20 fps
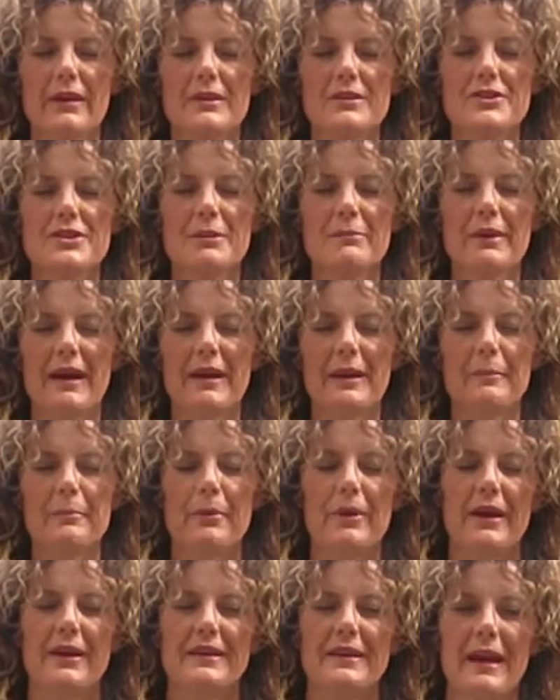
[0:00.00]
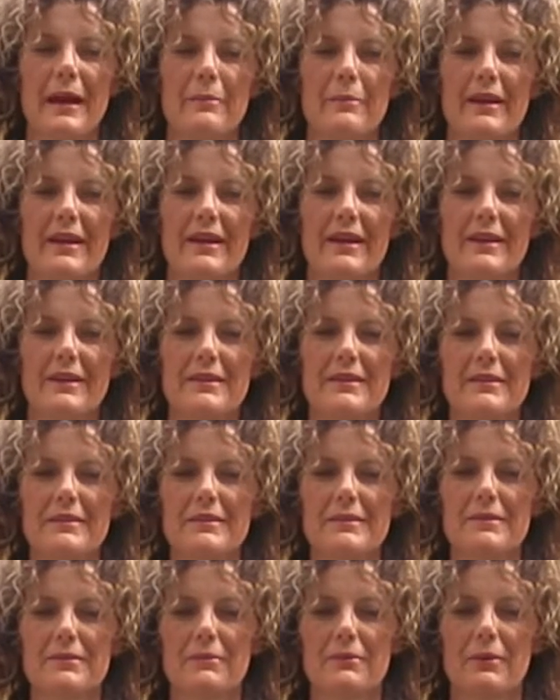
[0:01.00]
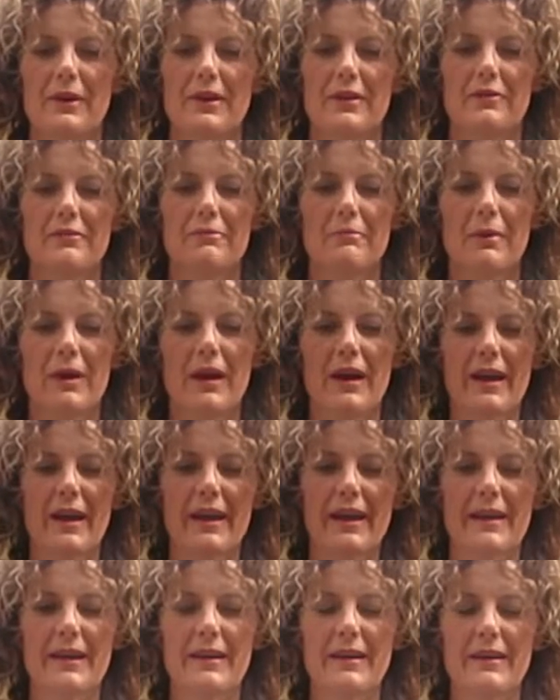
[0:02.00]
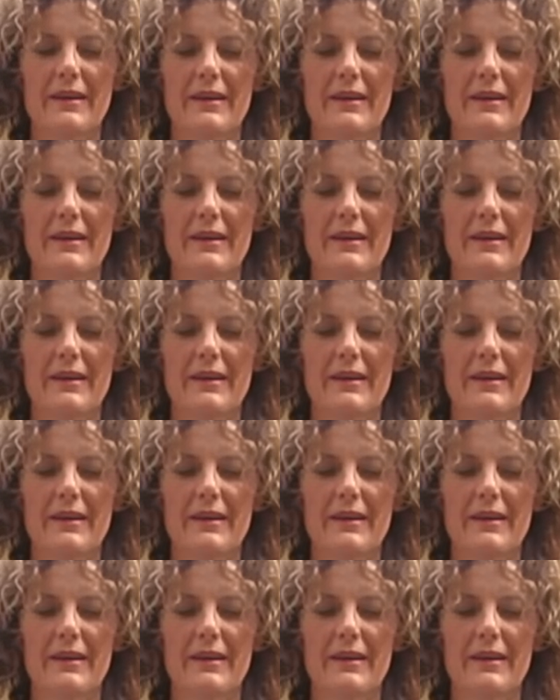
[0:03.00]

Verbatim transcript: Shamana Pranayama is one of my